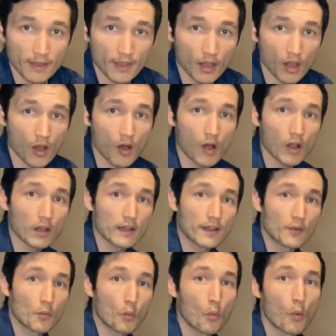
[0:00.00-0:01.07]
all
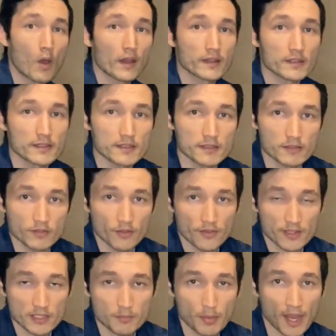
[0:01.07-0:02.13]
at once, so the
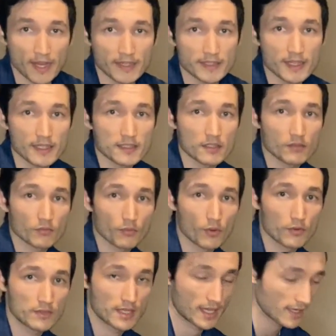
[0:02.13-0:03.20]
spine doesn't
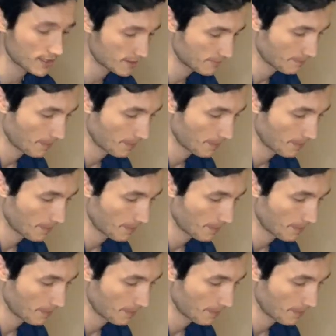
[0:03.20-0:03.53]
rotate.